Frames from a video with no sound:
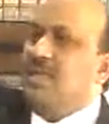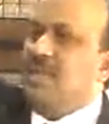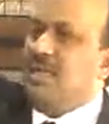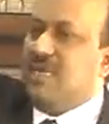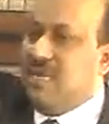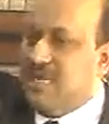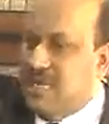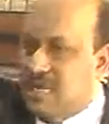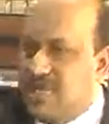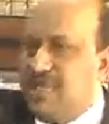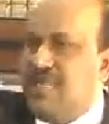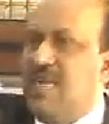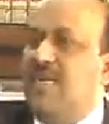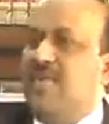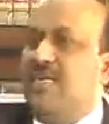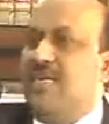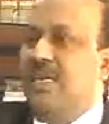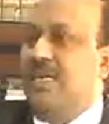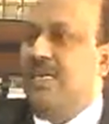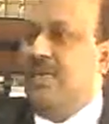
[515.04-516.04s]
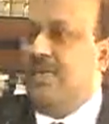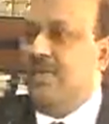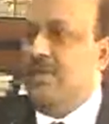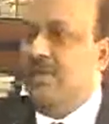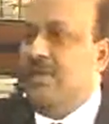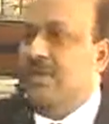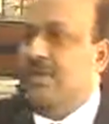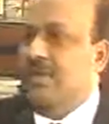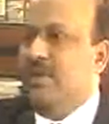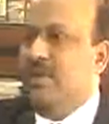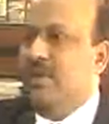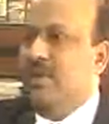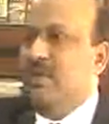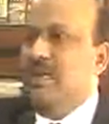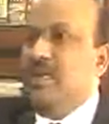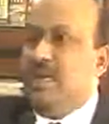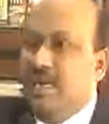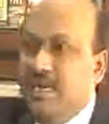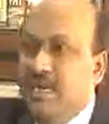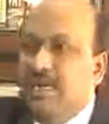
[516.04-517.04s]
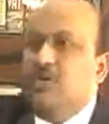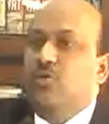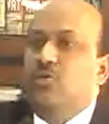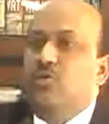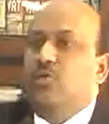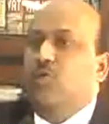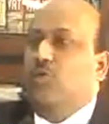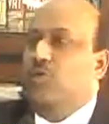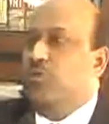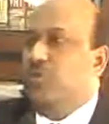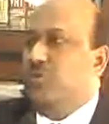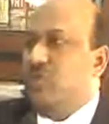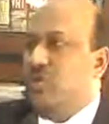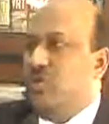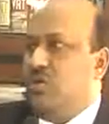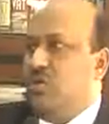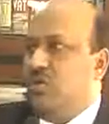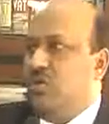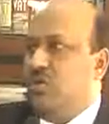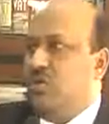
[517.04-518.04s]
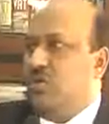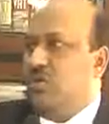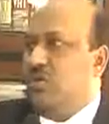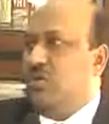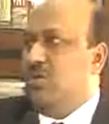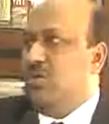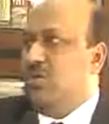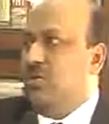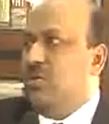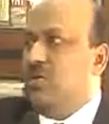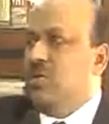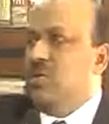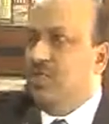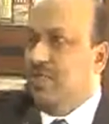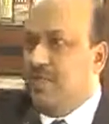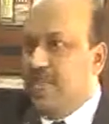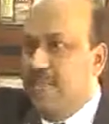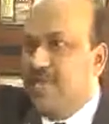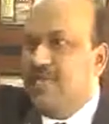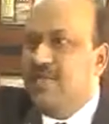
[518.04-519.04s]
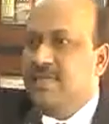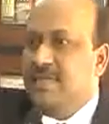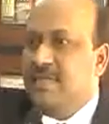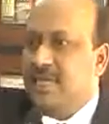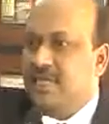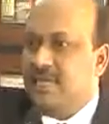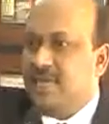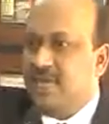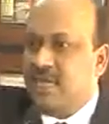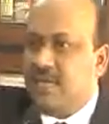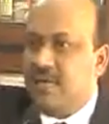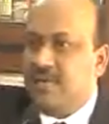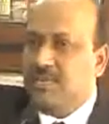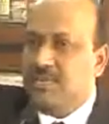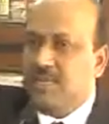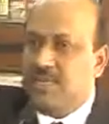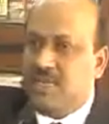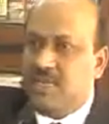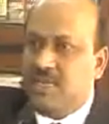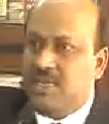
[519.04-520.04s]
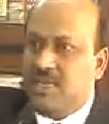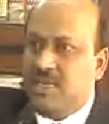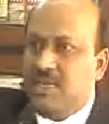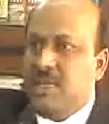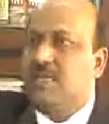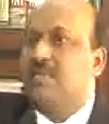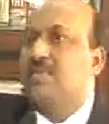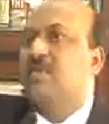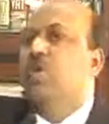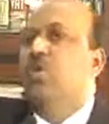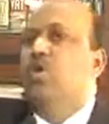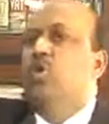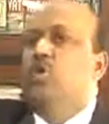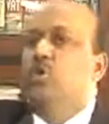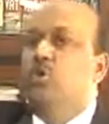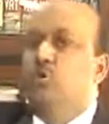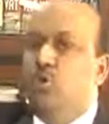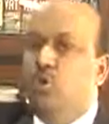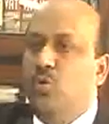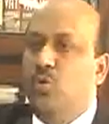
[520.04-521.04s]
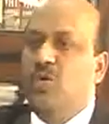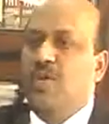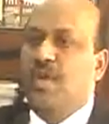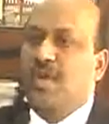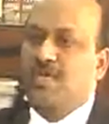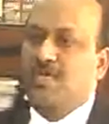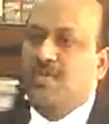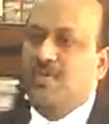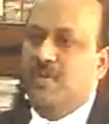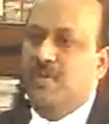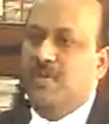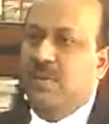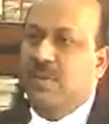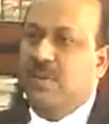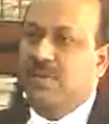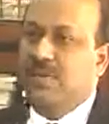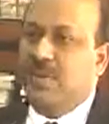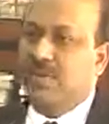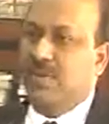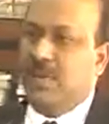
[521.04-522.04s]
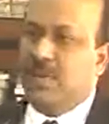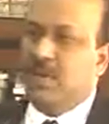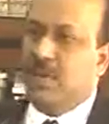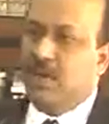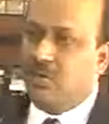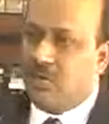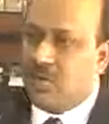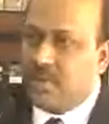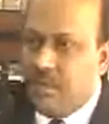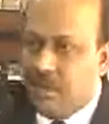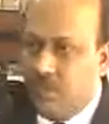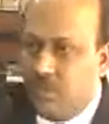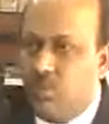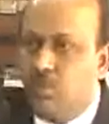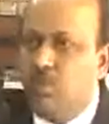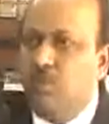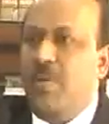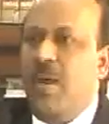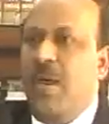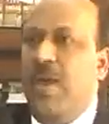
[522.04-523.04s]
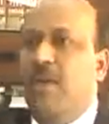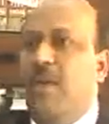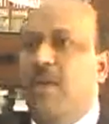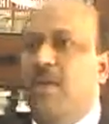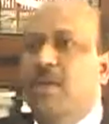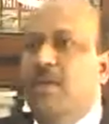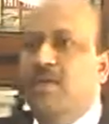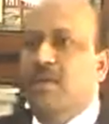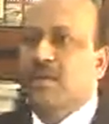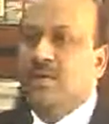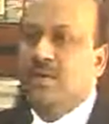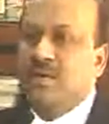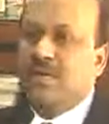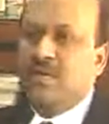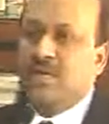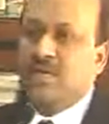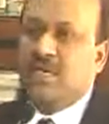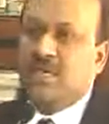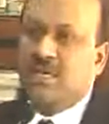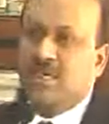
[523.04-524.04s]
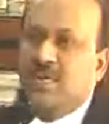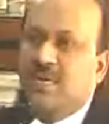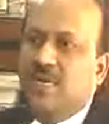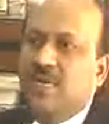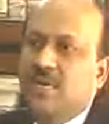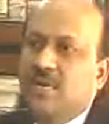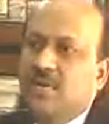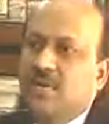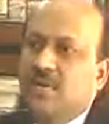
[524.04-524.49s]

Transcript: constructed ready to use, then in such circumstances no tax will be leviable. That was approved by, in the judgment,